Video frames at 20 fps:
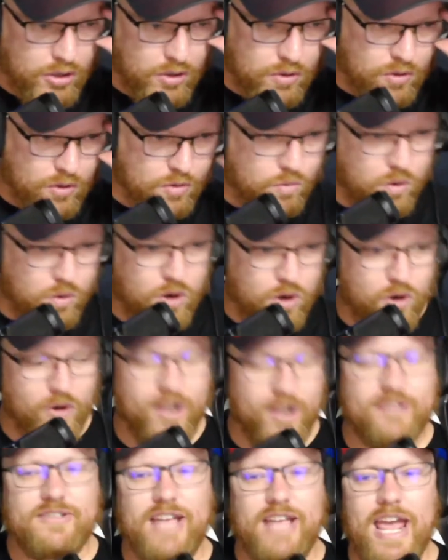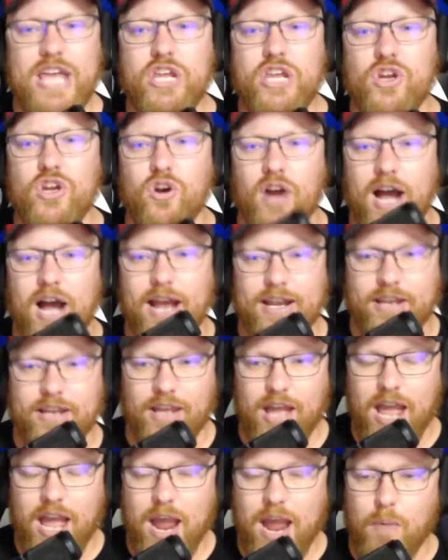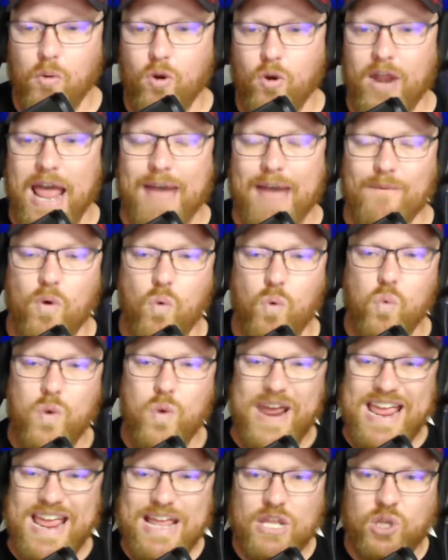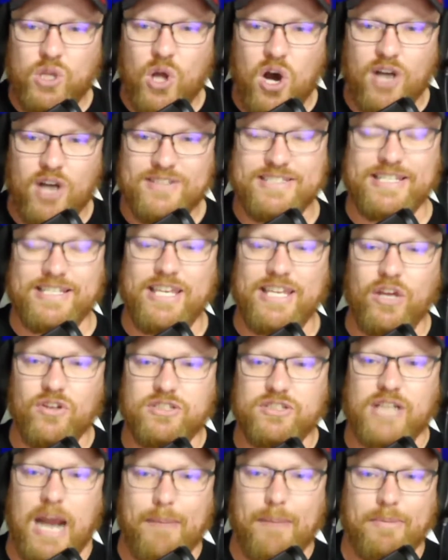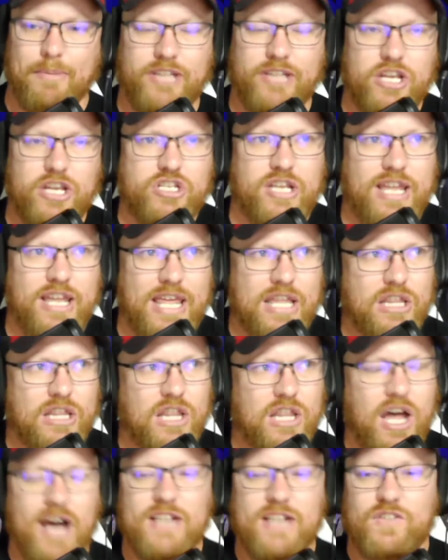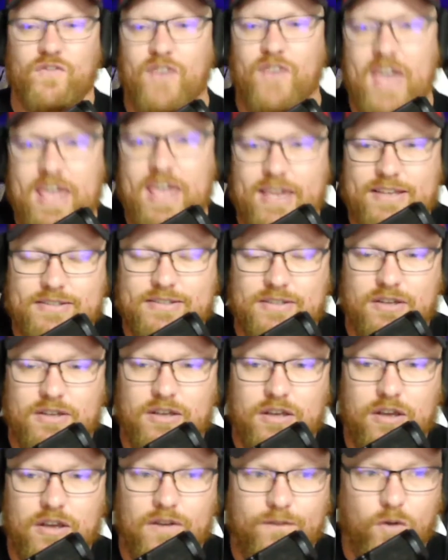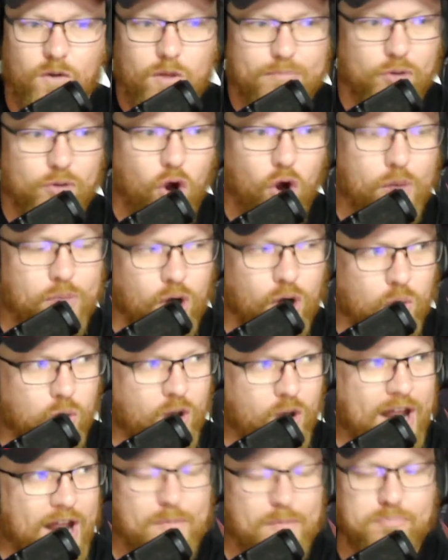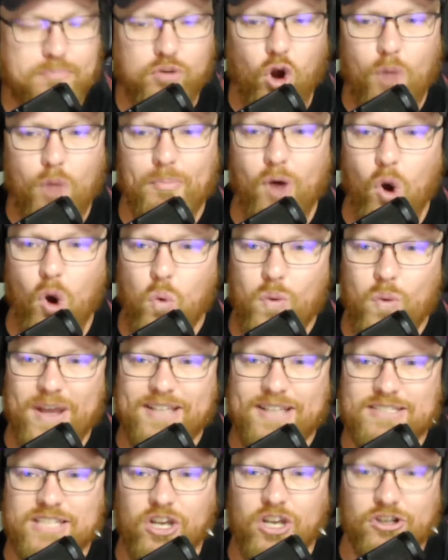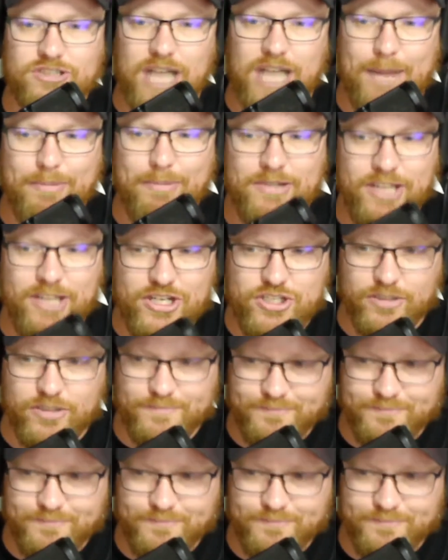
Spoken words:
We're going to take your idea, and we're going to have a week-long skills competition in Las Vegas for the Pro Bowl. We're going to have a Pro Bowl week skills competition.